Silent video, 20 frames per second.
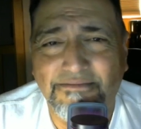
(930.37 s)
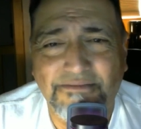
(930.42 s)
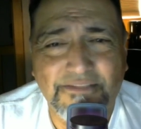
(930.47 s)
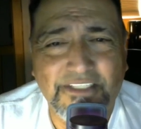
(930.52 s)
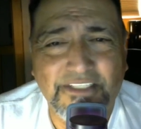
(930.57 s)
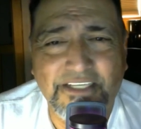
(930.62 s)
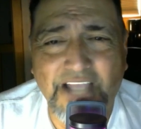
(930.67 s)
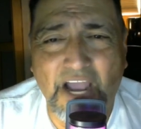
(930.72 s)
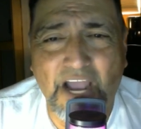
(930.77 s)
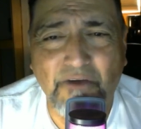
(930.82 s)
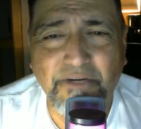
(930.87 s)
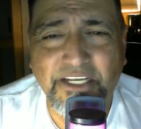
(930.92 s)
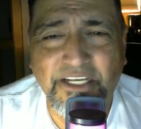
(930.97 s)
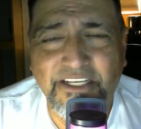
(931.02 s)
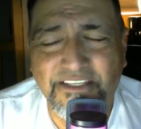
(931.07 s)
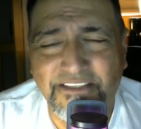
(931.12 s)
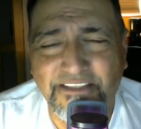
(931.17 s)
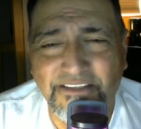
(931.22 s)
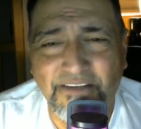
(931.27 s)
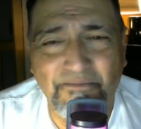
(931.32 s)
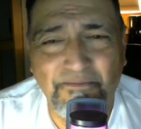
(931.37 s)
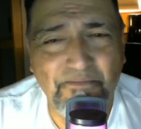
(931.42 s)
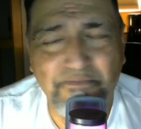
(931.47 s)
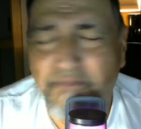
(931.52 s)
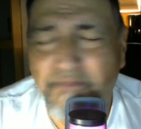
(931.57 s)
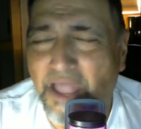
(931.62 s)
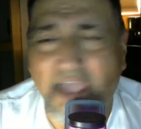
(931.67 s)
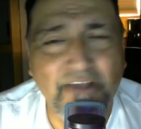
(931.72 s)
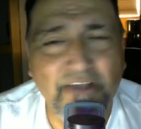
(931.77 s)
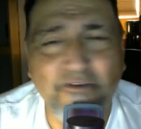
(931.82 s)
counties.
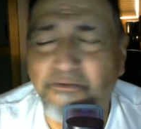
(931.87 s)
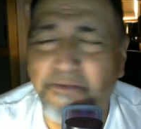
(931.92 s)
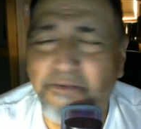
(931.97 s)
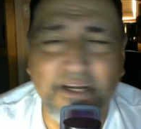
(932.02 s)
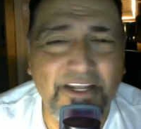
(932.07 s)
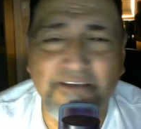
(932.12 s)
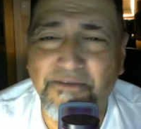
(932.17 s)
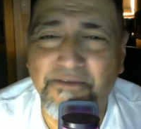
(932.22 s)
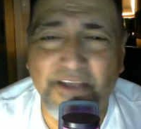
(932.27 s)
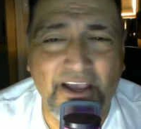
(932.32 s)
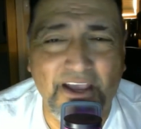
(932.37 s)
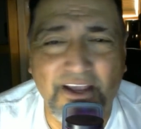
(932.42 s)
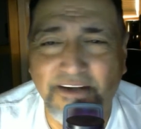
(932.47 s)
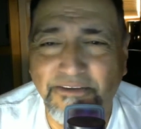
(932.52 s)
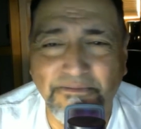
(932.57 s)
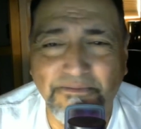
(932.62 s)
I don't believe that.